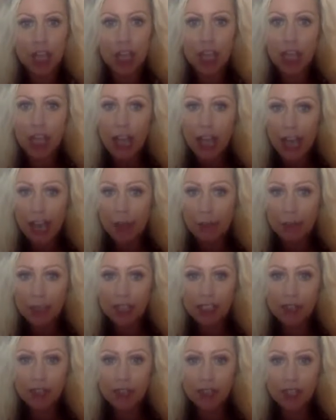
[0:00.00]
How many of
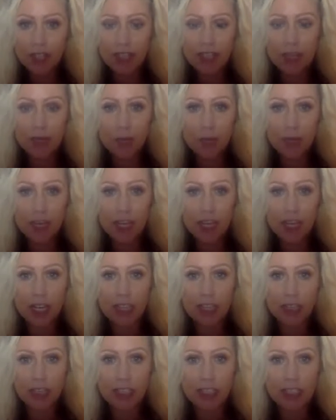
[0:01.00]
you guys want to
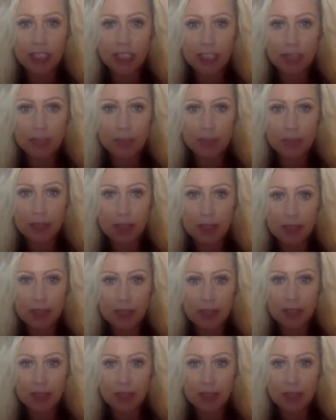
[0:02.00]
understand men?